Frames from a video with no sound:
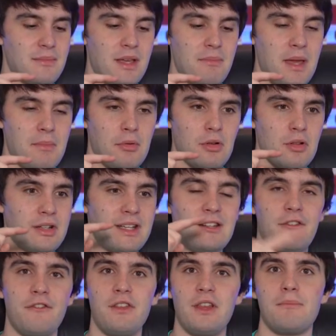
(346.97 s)
be people looking
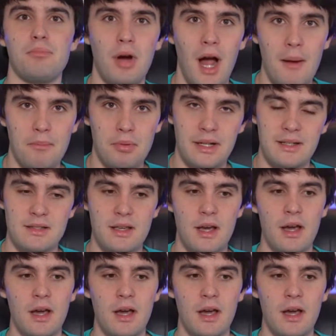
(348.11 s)
to flip properties.